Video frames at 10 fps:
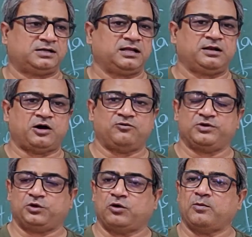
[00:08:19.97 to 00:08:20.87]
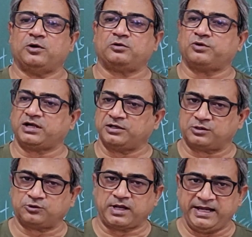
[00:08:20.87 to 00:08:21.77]
Till now we know about
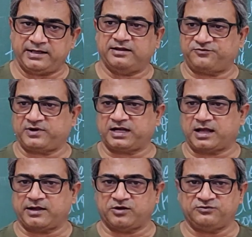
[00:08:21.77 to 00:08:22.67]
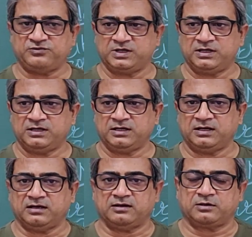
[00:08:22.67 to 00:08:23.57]
28 different kind of
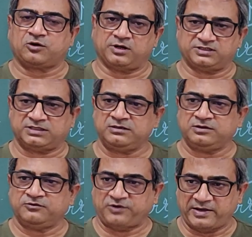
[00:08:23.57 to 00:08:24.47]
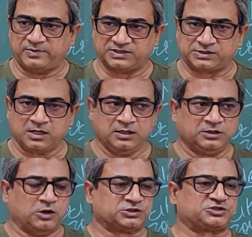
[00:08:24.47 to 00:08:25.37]
collagen fibers.
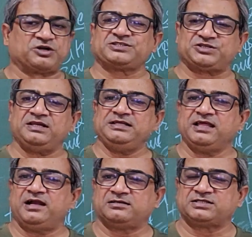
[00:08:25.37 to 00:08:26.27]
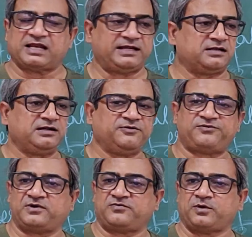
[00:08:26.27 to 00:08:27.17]
Structurally they are slightly
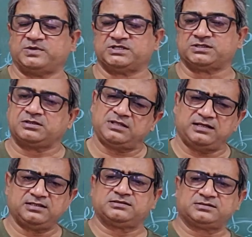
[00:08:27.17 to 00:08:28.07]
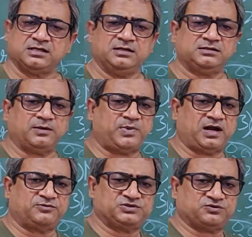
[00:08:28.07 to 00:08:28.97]
different from each other. That is the
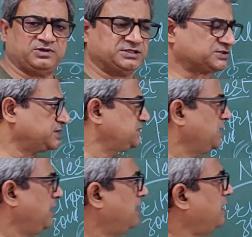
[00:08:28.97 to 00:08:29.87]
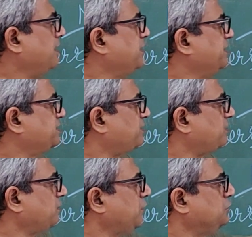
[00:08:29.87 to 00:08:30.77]
part which we will discuss later on.
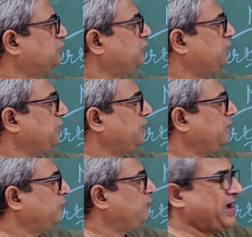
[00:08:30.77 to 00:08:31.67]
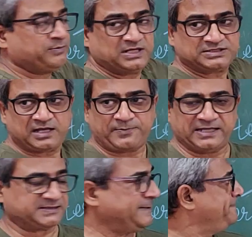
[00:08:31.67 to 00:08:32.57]
So fibers are
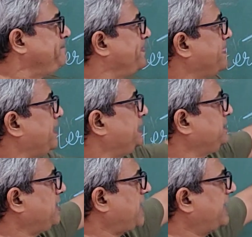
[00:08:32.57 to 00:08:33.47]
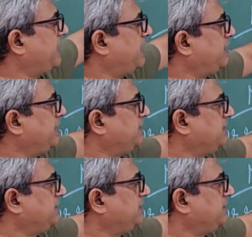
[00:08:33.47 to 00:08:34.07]
present in the hyaline